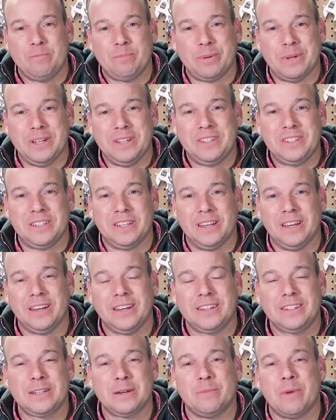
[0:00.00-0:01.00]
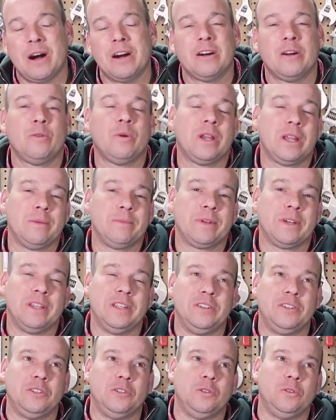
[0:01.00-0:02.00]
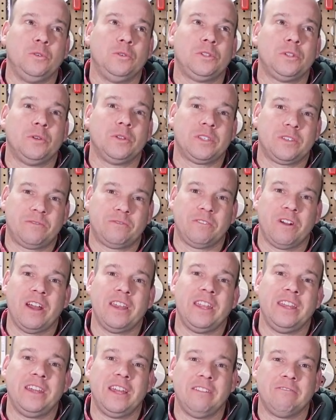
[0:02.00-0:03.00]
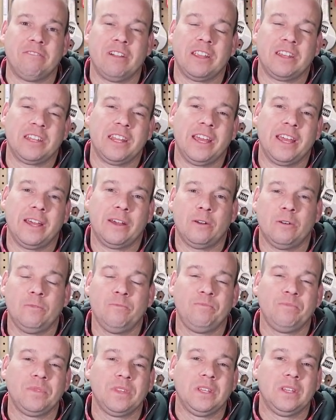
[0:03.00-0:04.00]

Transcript: But uh, tomorrow what I'm going to do, so it's a Friday night right now.